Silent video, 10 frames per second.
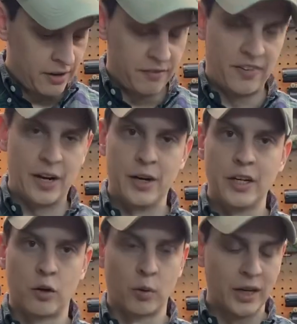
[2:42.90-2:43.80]
very
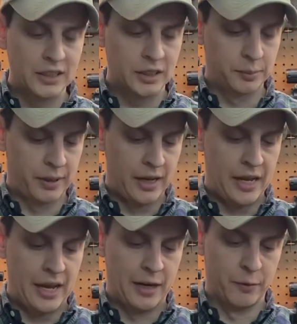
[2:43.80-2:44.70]
crisp,
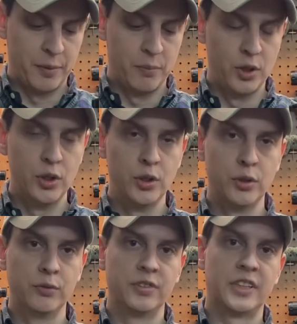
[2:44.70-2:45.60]
and it
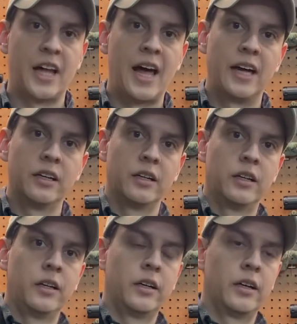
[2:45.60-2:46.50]
removes that
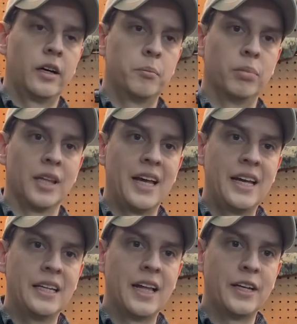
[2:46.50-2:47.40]

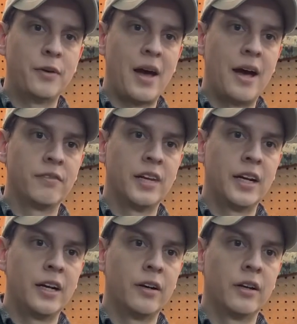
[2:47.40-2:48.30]
blade that you have
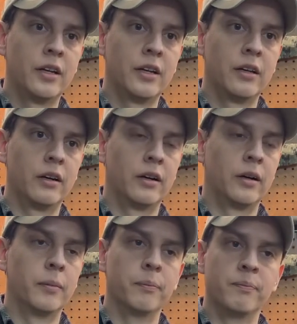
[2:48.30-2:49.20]
there.
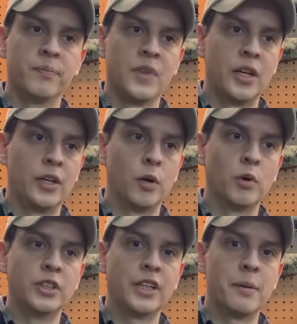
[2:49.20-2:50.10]

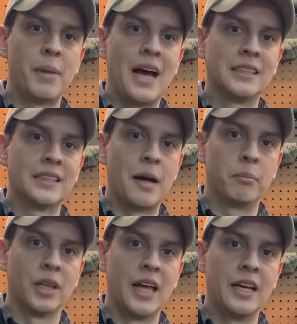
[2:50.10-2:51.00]
Once you get past that
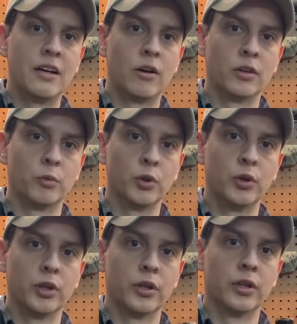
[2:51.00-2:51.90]
blade on the
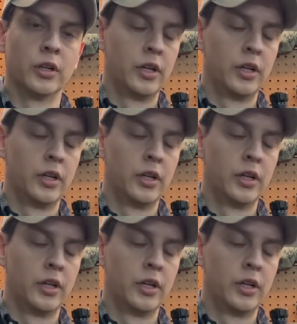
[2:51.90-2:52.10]
Ruger